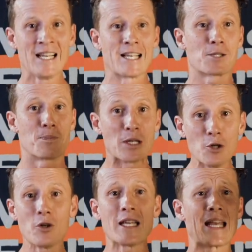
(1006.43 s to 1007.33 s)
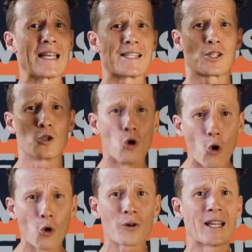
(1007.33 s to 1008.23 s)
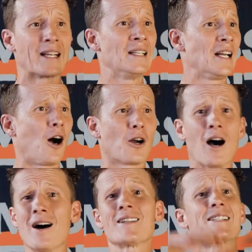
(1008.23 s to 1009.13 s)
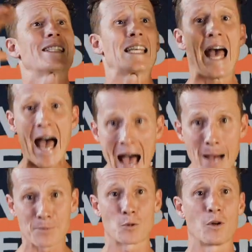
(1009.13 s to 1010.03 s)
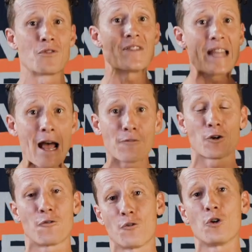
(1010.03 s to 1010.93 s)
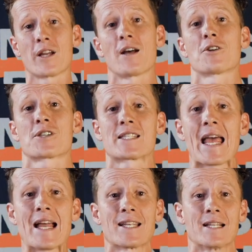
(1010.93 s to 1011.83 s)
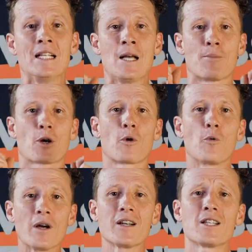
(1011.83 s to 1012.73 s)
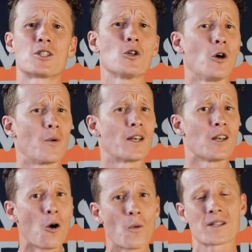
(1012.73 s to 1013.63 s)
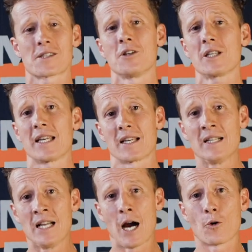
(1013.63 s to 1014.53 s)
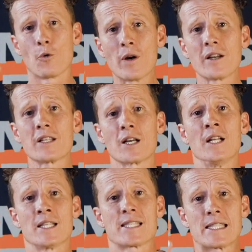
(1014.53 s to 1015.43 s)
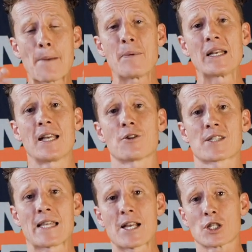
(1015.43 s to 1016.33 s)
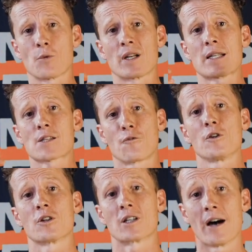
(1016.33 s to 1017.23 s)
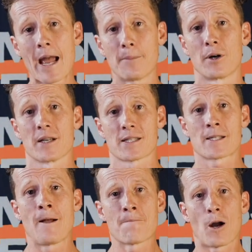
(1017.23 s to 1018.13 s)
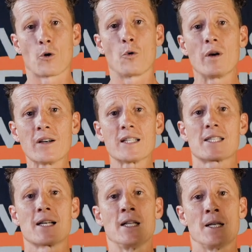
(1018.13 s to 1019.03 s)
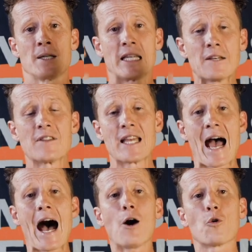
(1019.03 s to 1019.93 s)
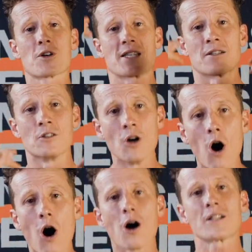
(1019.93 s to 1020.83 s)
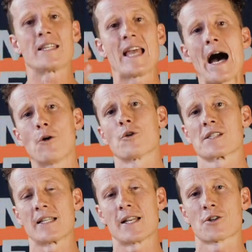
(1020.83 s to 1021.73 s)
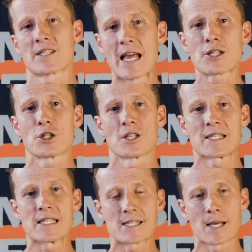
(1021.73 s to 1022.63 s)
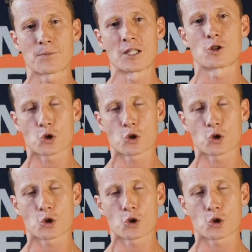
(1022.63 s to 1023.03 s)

His beauty and His glory are are untapped. We'll never fully understand it. But are we willing to do it when no one's looking? Are we willing to step into intercession when it doesn't feel glamorous? Are we willing to give the hours and log the hours in intercession to see something